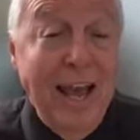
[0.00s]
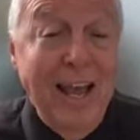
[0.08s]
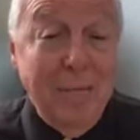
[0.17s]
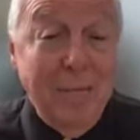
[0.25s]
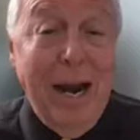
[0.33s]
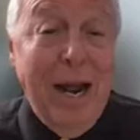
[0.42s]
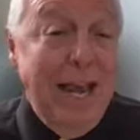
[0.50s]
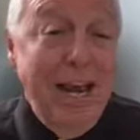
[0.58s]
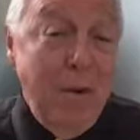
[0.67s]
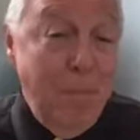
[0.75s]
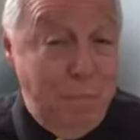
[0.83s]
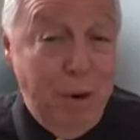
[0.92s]
but
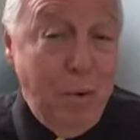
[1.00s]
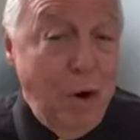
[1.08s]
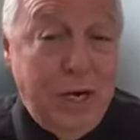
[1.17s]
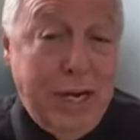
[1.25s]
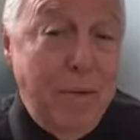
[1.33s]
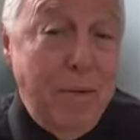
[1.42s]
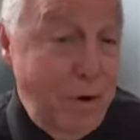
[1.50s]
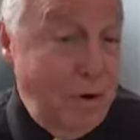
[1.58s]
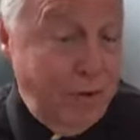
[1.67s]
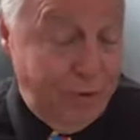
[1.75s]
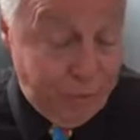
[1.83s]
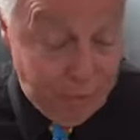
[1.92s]
it worked out
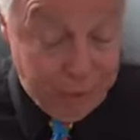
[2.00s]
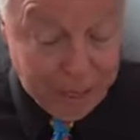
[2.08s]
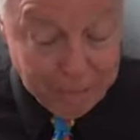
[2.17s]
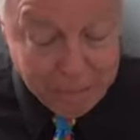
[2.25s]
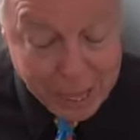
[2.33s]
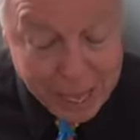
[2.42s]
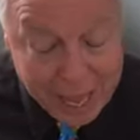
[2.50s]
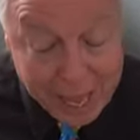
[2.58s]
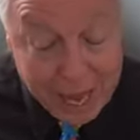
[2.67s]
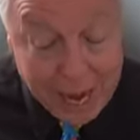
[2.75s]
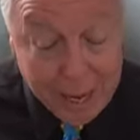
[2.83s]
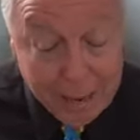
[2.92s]
perfect for me.
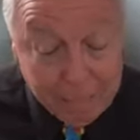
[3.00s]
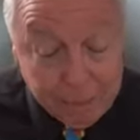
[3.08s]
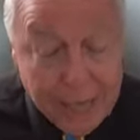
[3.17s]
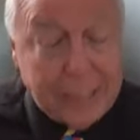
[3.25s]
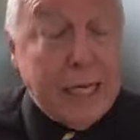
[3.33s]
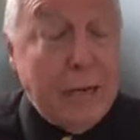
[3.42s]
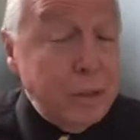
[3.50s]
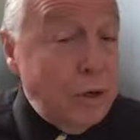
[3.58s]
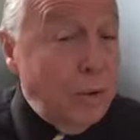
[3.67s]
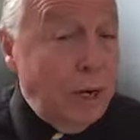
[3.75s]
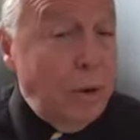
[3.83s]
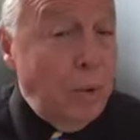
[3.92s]
I
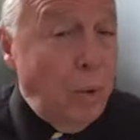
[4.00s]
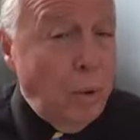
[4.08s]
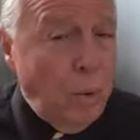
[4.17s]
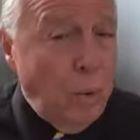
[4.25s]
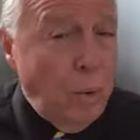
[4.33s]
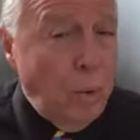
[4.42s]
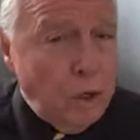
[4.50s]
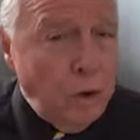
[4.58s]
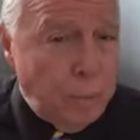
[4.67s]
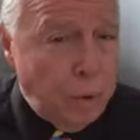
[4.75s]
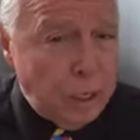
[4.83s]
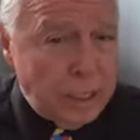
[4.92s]
subsequently wrote two
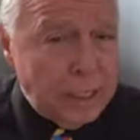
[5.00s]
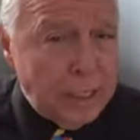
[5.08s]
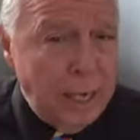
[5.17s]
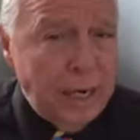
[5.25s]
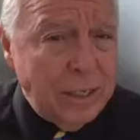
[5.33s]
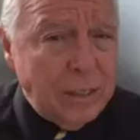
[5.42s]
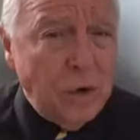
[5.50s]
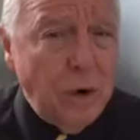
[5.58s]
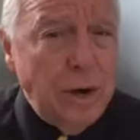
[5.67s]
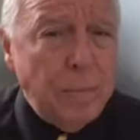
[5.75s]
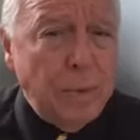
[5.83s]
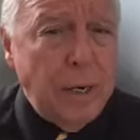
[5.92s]
books and a
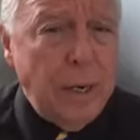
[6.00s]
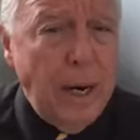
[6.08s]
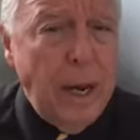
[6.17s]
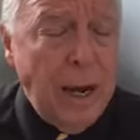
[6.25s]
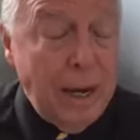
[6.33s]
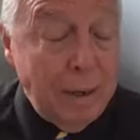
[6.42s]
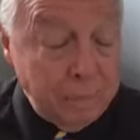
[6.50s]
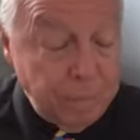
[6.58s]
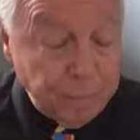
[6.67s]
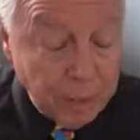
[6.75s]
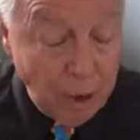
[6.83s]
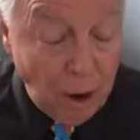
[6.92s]
script,
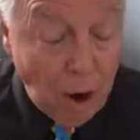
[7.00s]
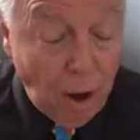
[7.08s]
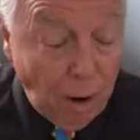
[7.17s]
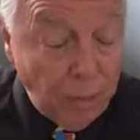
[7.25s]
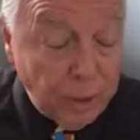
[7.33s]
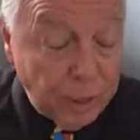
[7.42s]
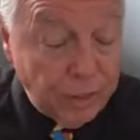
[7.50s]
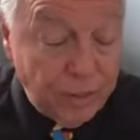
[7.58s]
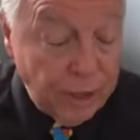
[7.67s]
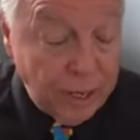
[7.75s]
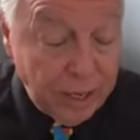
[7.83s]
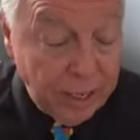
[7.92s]
all with
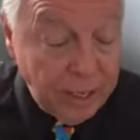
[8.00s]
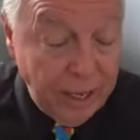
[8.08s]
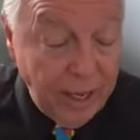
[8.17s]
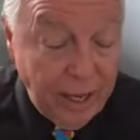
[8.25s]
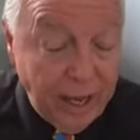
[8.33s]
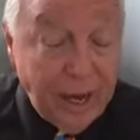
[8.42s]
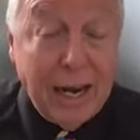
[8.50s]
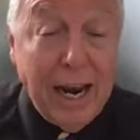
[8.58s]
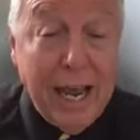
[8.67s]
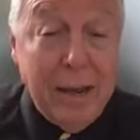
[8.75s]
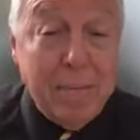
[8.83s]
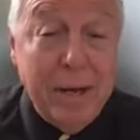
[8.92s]

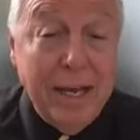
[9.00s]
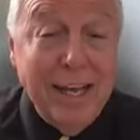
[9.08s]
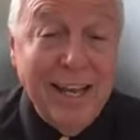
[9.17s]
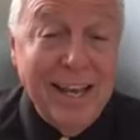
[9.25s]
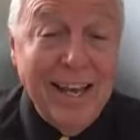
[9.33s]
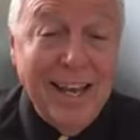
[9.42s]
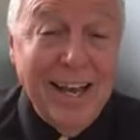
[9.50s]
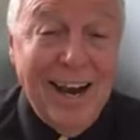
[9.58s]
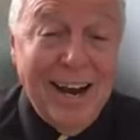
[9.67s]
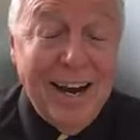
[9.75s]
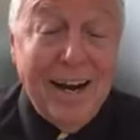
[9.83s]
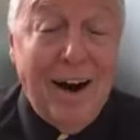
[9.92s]
acclaim.
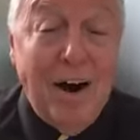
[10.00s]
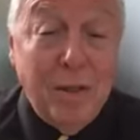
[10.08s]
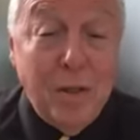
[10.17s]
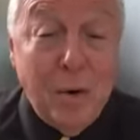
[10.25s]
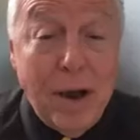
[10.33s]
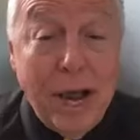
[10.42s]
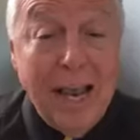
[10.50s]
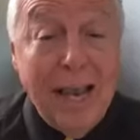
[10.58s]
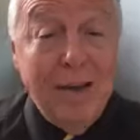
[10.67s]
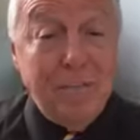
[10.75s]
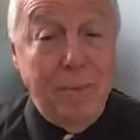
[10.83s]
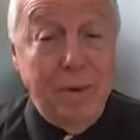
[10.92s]
Although
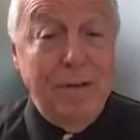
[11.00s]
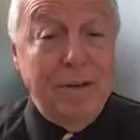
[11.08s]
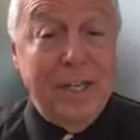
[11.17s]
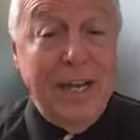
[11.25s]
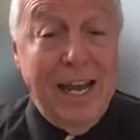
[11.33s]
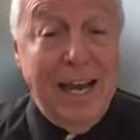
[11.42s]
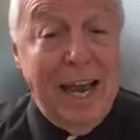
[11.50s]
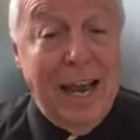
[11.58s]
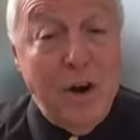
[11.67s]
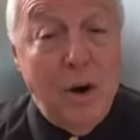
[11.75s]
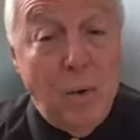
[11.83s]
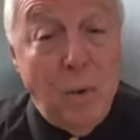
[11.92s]
I previously
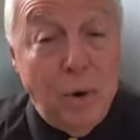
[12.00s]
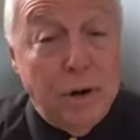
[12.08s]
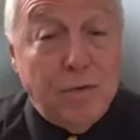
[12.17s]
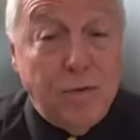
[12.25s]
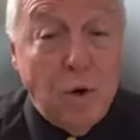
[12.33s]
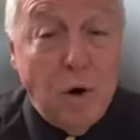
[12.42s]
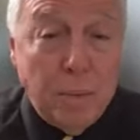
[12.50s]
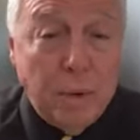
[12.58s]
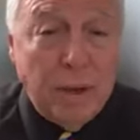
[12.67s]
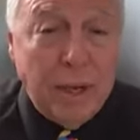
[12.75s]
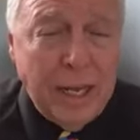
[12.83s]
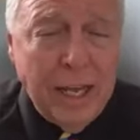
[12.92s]
had no real
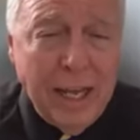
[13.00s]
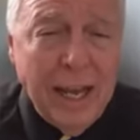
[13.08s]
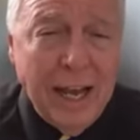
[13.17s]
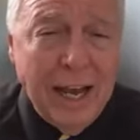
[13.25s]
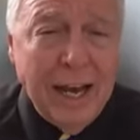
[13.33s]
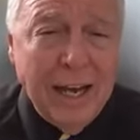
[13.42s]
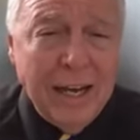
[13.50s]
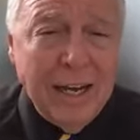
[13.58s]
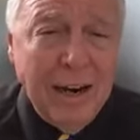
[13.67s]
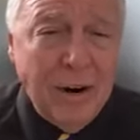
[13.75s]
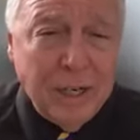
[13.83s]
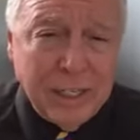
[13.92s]
formal
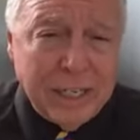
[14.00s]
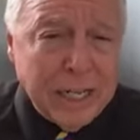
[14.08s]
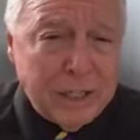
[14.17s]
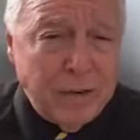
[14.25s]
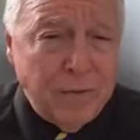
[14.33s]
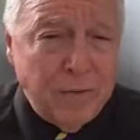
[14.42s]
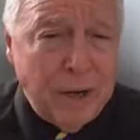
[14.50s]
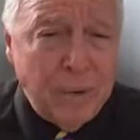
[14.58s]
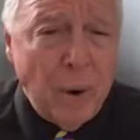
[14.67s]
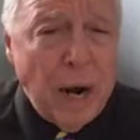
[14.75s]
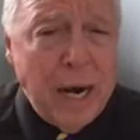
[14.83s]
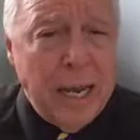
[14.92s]
or extensive
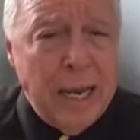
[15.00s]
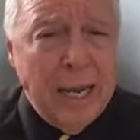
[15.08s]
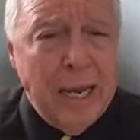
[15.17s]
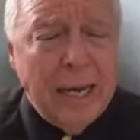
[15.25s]
writing,